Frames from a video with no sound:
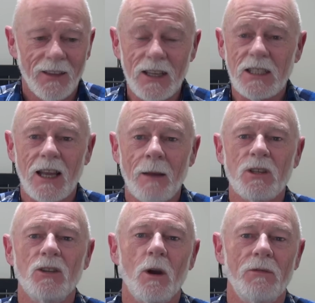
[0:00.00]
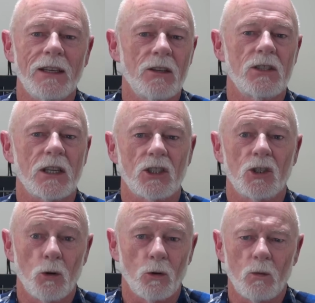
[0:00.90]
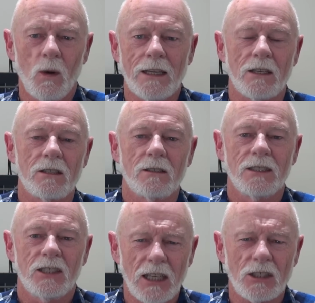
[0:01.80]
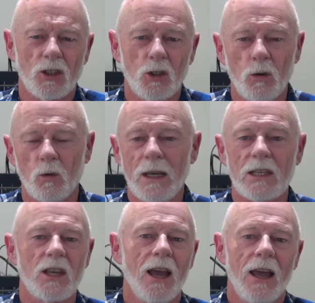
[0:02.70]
this comes into effect in 6 short weeks. 6 short weeks.